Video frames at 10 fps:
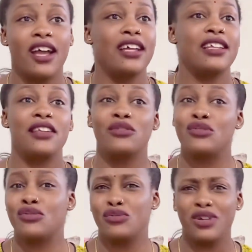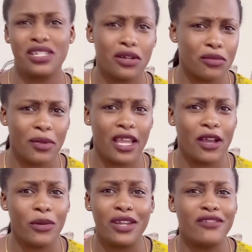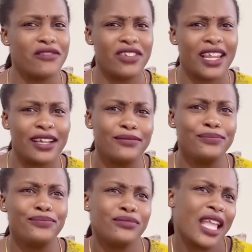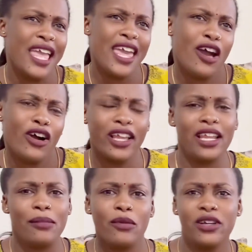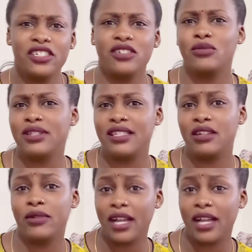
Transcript: and I used to wash out my hair whenever I feel like okay, let me wash it once in a week.